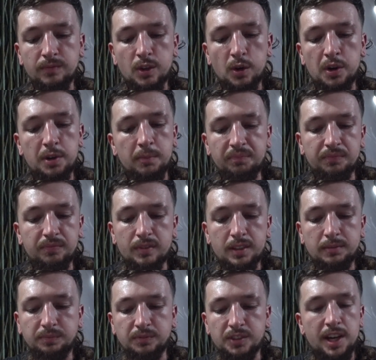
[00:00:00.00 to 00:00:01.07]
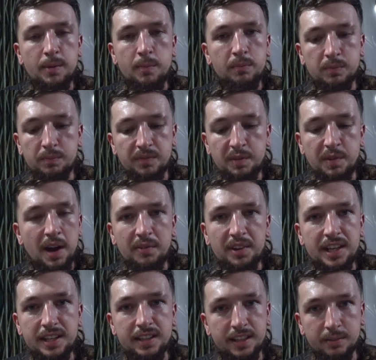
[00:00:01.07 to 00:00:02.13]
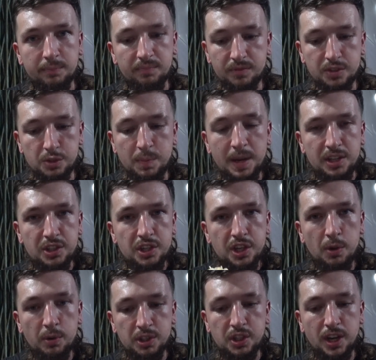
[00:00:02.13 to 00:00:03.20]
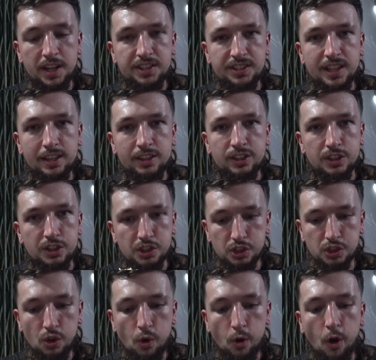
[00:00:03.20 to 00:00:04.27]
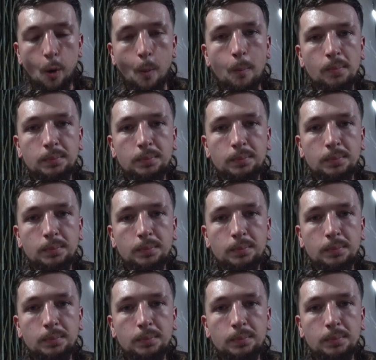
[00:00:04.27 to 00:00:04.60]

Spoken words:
well, yeah, if you haven't eaten it, just make sure you go and try this dish. It's so good.